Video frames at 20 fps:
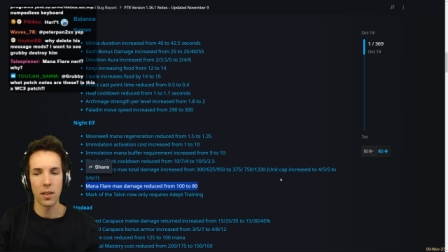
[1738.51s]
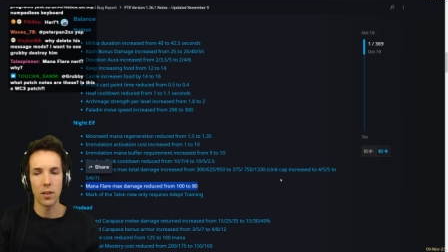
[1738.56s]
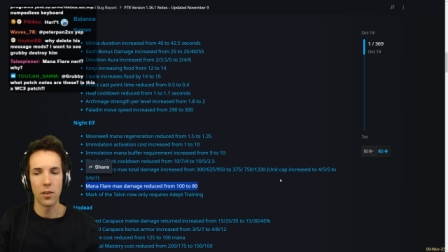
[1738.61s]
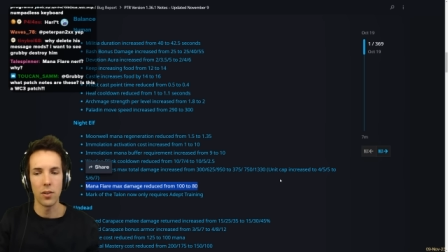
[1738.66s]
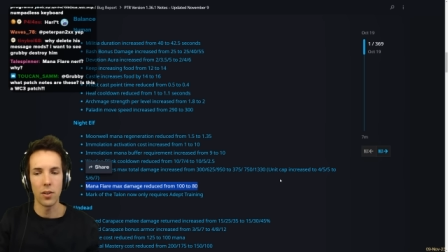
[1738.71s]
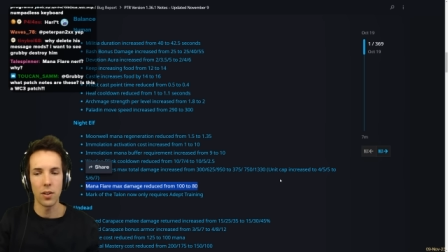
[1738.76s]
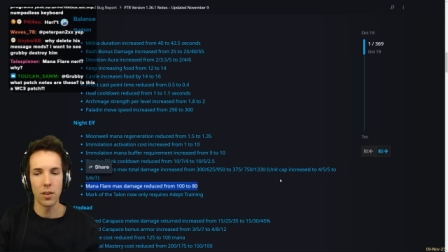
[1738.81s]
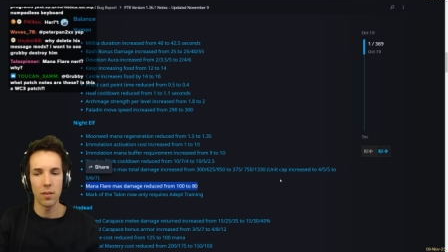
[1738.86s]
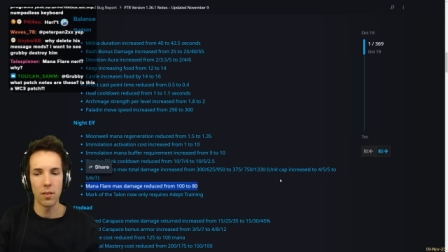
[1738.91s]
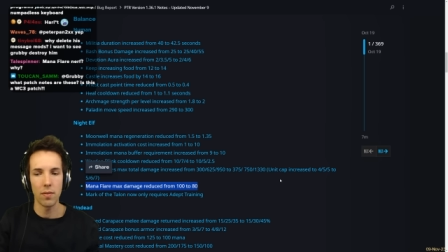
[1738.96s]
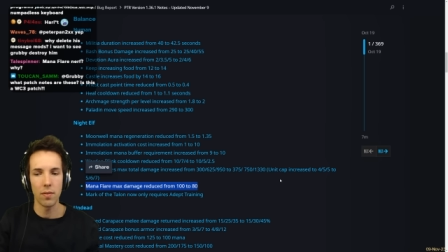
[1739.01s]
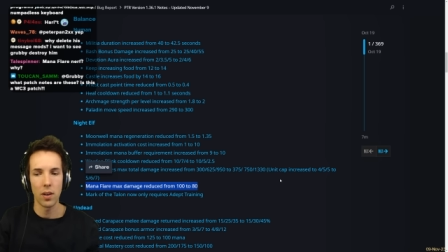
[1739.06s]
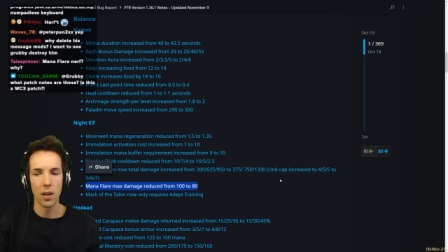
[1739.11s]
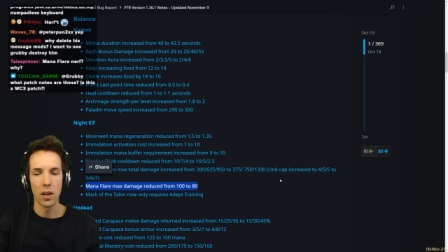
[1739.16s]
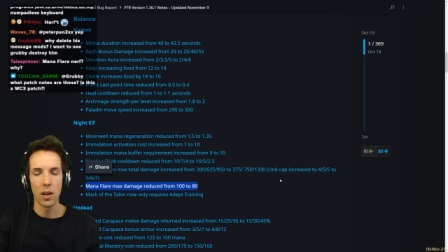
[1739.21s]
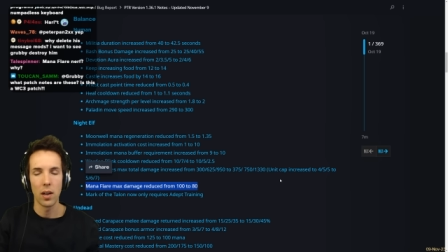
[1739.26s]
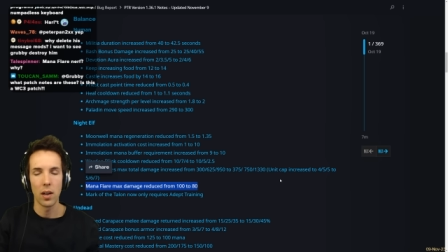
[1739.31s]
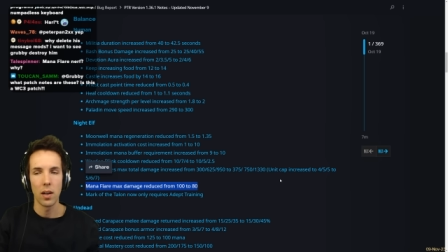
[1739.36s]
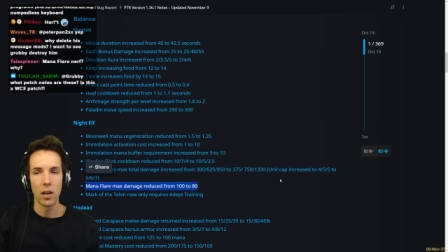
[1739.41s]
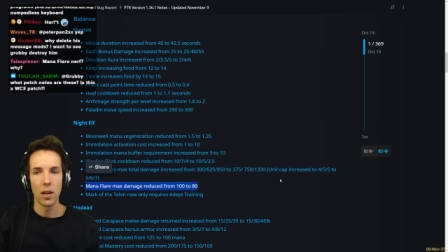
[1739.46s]
nerf.
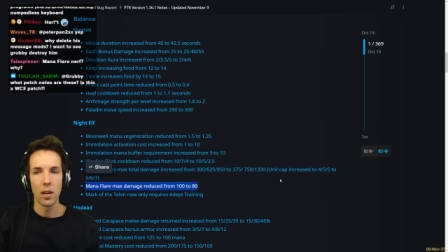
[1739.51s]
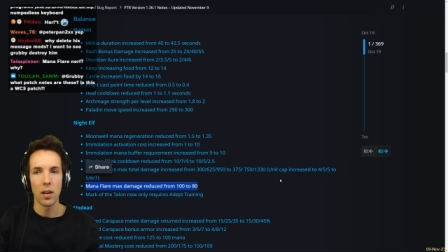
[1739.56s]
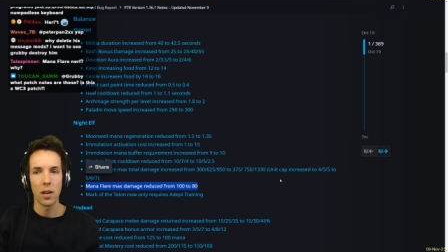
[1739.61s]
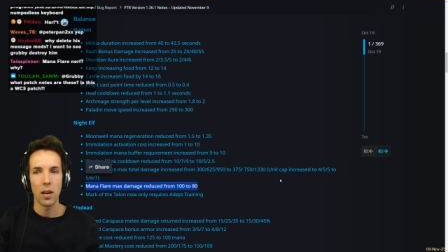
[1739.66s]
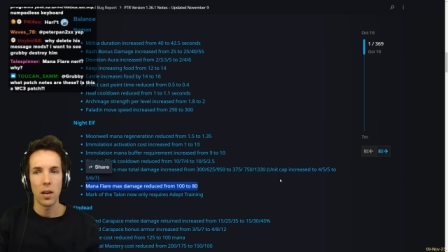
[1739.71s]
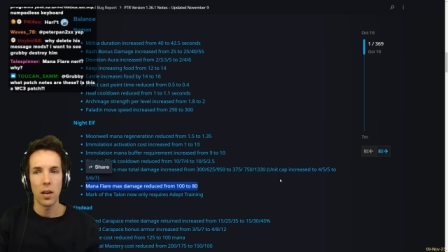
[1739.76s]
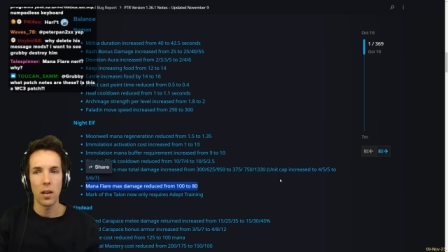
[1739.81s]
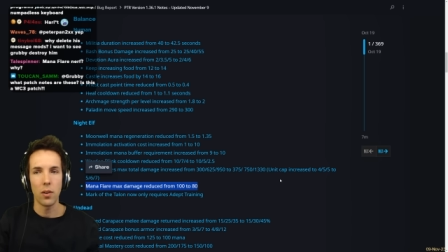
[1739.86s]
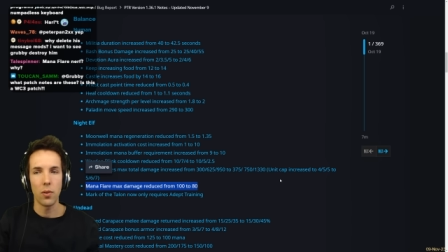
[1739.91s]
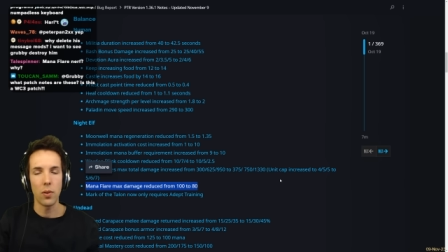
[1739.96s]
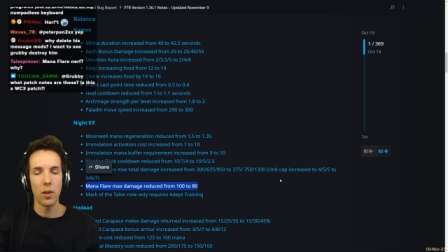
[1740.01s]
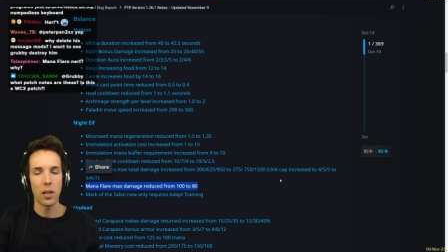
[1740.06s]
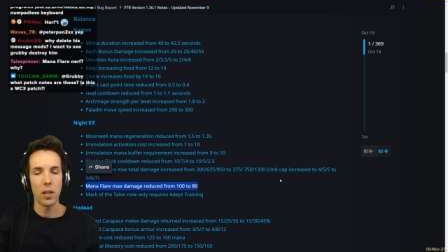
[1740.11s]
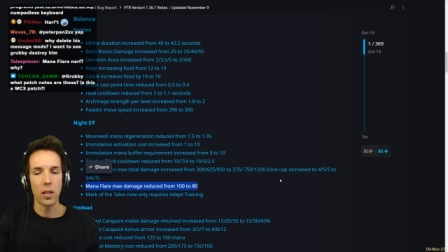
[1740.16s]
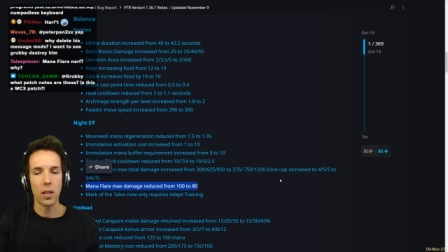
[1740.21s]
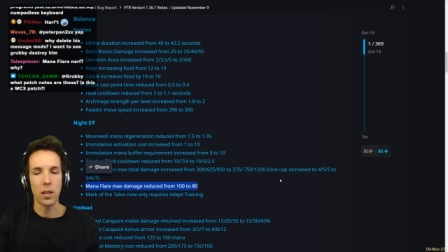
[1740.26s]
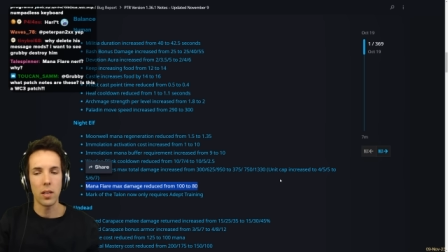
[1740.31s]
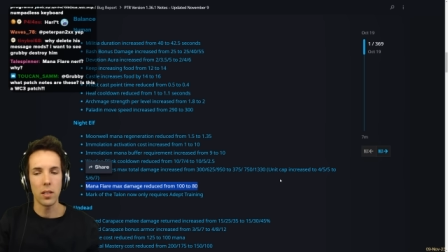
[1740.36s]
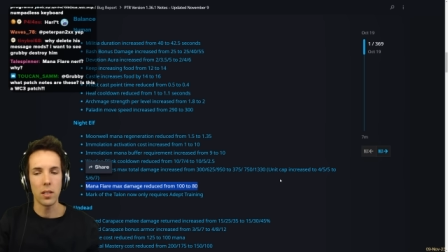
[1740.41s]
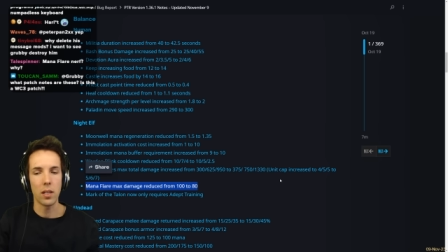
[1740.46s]
A unit
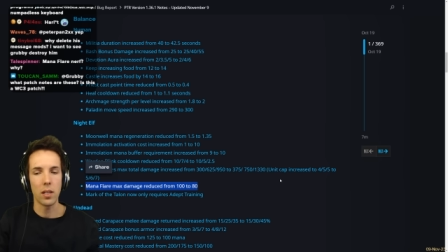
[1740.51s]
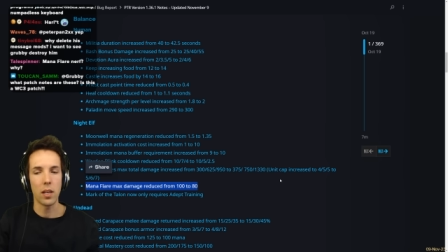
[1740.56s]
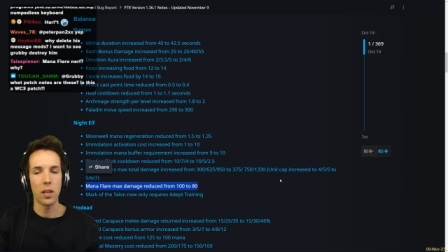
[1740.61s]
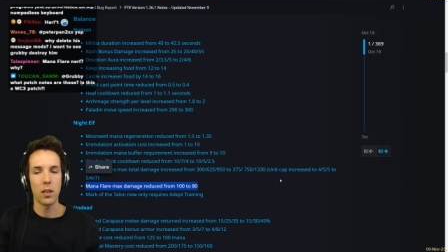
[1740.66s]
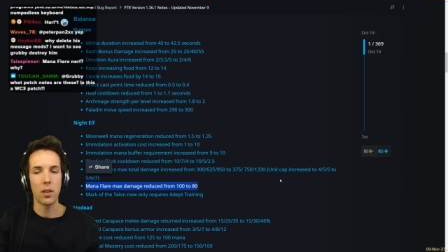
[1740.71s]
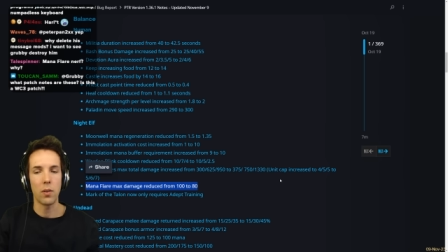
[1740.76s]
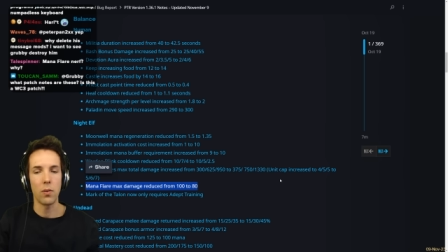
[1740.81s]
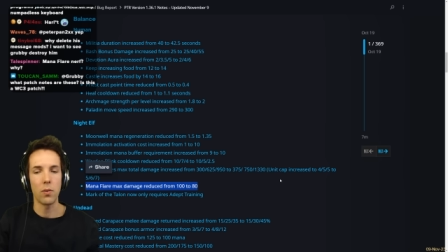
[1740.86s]
that doesn't get